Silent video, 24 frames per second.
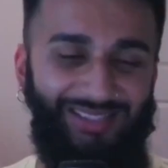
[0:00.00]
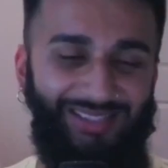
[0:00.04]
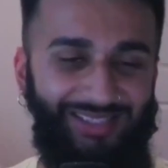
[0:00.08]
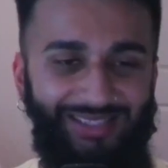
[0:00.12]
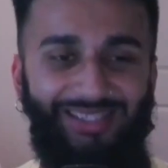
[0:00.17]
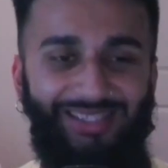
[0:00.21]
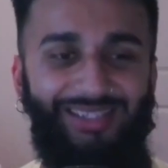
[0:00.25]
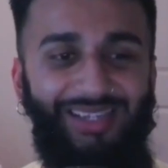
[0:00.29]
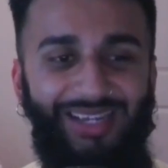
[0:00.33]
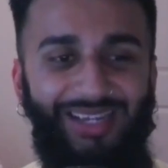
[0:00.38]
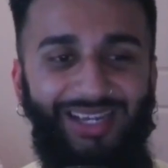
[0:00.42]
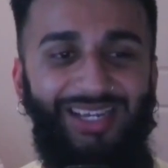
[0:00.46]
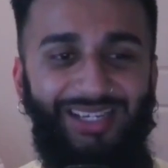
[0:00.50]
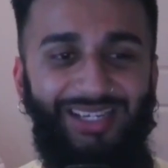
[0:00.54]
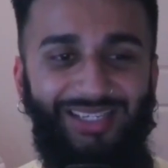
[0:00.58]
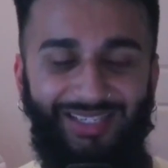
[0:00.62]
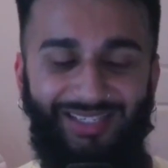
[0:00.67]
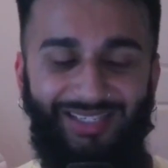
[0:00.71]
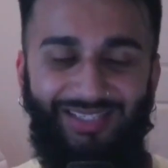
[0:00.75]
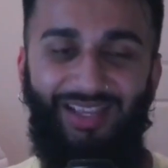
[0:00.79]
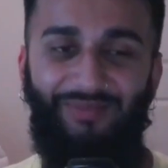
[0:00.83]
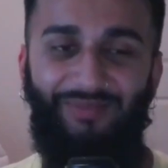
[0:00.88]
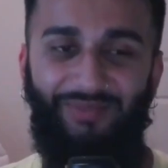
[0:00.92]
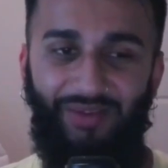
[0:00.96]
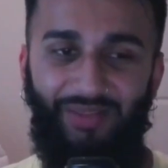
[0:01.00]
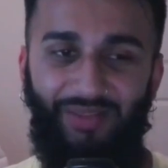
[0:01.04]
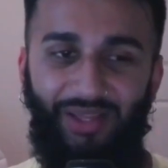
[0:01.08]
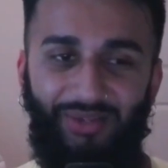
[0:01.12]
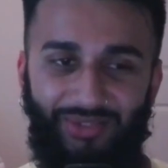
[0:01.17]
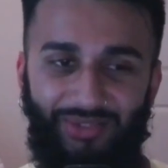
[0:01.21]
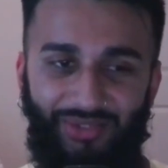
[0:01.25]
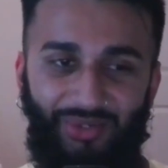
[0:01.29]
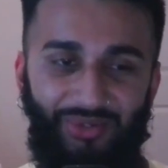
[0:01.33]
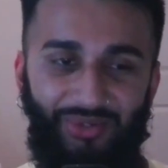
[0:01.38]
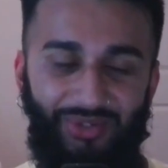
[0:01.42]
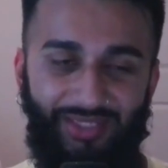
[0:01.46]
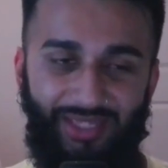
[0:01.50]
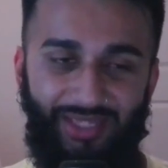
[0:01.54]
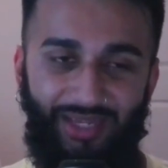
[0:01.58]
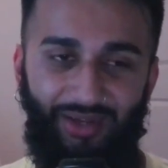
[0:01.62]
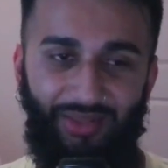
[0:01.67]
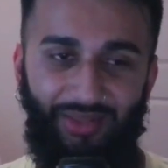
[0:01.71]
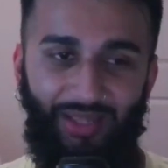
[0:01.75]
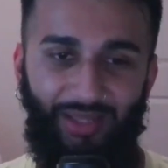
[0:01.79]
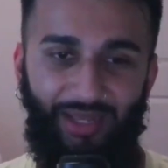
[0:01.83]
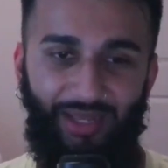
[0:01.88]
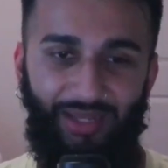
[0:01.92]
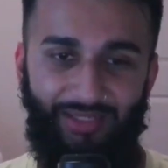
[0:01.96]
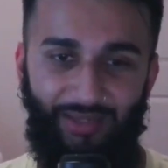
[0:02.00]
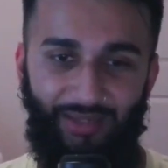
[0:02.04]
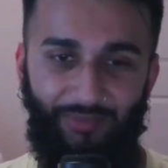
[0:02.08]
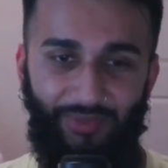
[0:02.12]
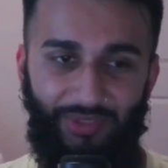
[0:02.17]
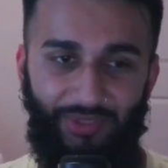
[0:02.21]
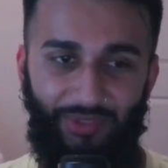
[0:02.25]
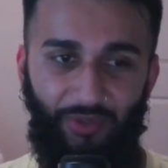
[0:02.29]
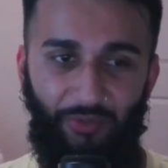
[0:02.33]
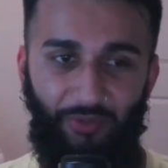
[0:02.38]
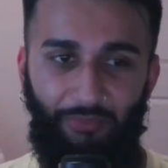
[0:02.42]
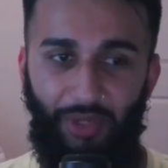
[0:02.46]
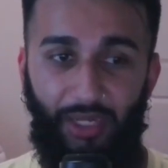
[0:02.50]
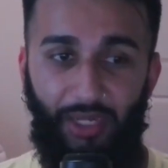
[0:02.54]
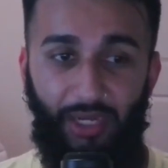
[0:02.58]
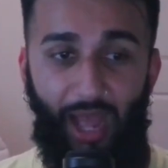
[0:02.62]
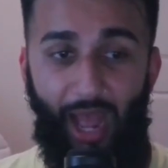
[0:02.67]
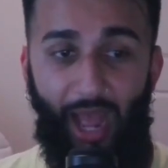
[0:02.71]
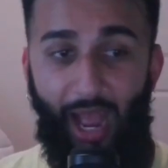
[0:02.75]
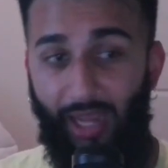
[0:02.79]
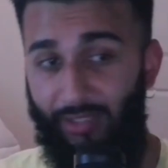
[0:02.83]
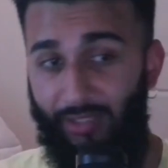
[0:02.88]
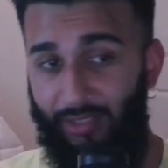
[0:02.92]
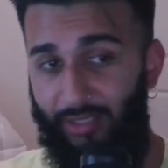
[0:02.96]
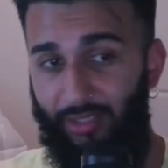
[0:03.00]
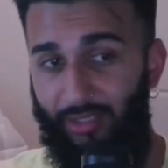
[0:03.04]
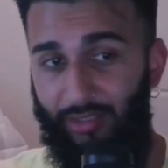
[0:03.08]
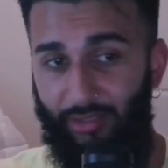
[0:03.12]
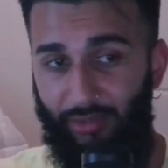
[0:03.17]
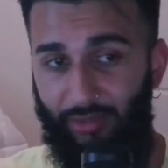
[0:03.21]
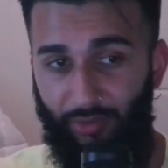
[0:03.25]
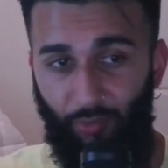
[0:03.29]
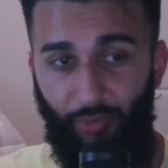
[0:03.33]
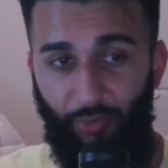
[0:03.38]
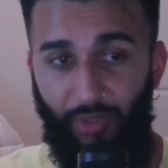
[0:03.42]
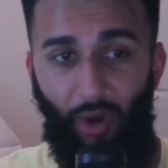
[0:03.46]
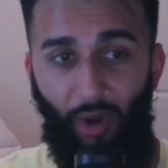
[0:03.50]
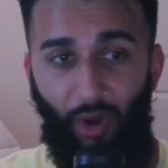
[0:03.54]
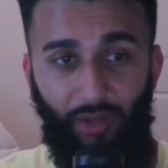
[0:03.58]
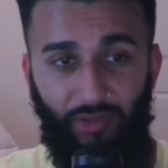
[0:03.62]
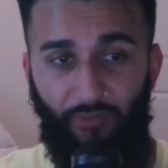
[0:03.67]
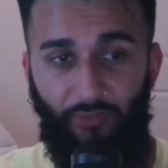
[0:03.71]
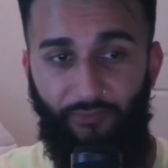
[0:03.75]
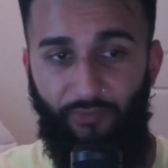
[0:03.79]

she stepped out. That was cool as hell in that last episode. But we also